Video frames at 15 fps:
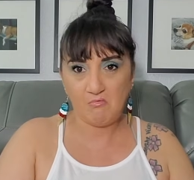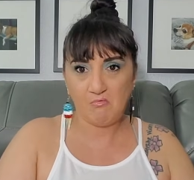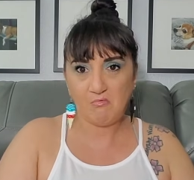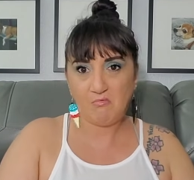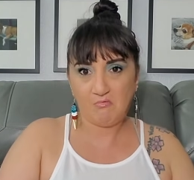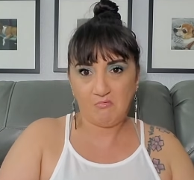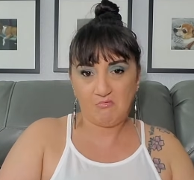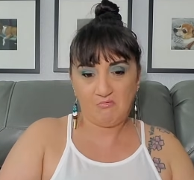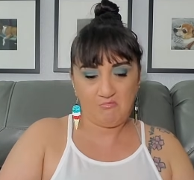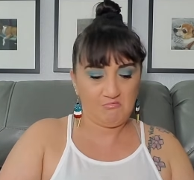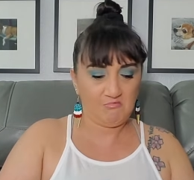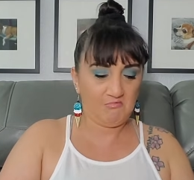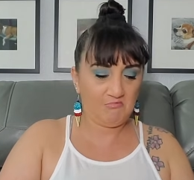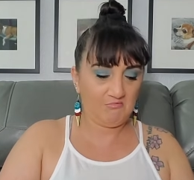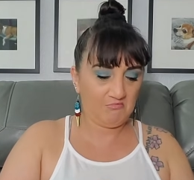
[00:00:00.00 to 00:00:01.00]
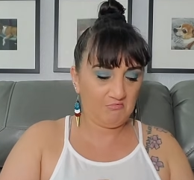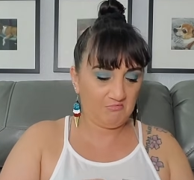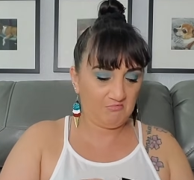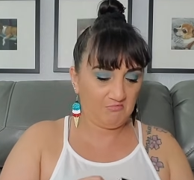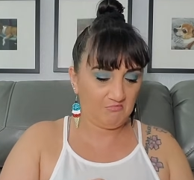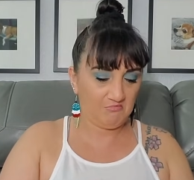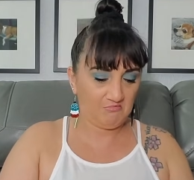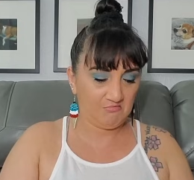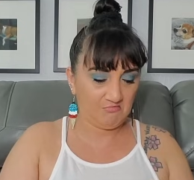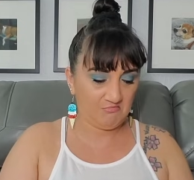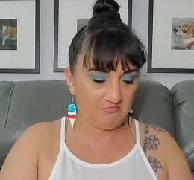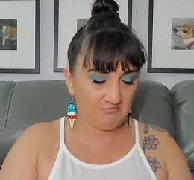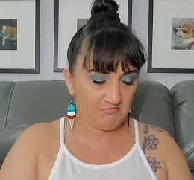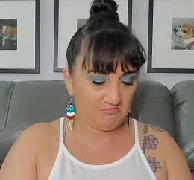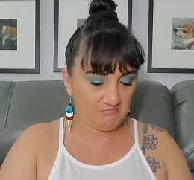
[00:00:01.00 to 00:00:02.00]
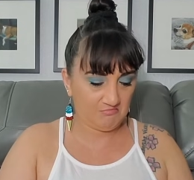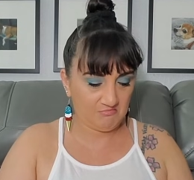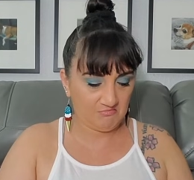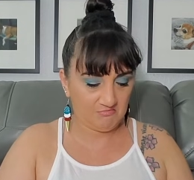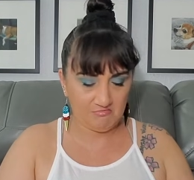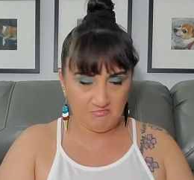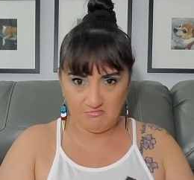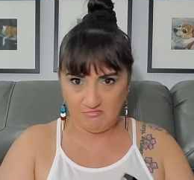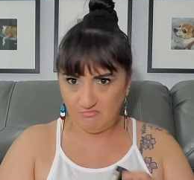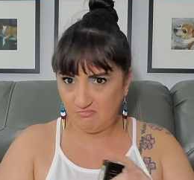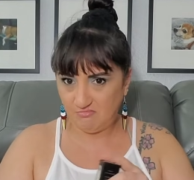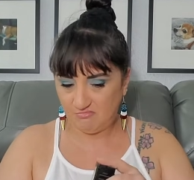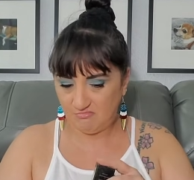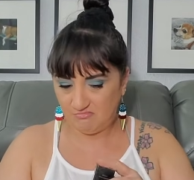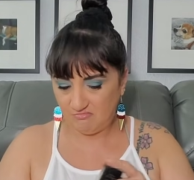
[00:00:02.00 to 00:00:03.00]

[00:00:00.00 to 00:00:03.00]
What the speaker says: (silence)